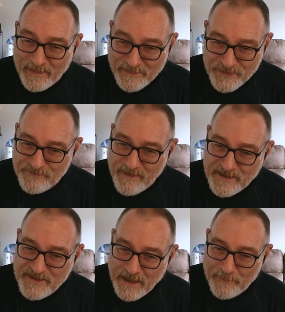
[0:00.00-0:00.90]
and
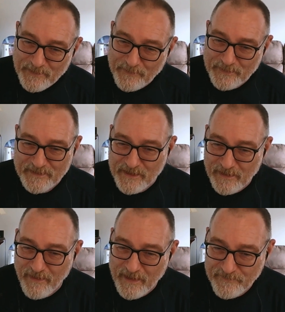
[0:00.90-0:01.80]
stress going on
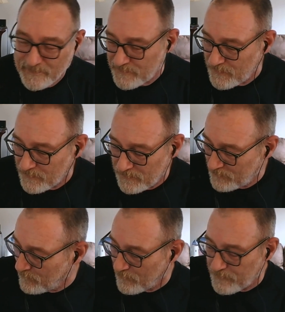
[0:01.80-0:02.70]
in your life, and
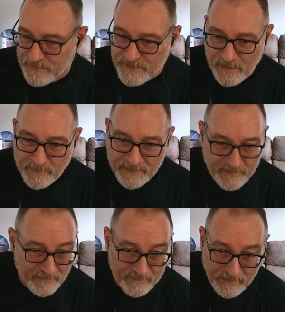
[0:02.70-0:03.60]
you're looking at
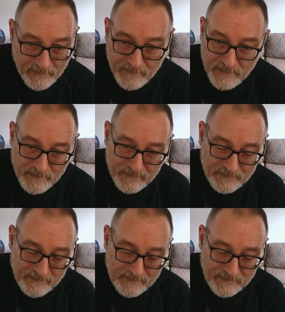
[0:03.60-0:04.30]
somebody and you think,